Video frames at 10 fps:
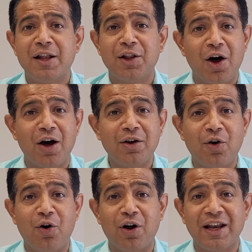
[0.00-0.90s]
lawn
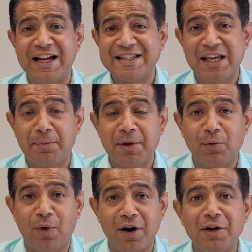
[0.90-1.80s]
or landscaping
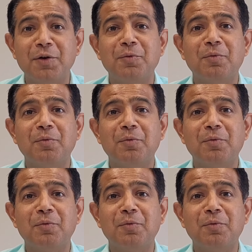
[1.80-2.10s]
work,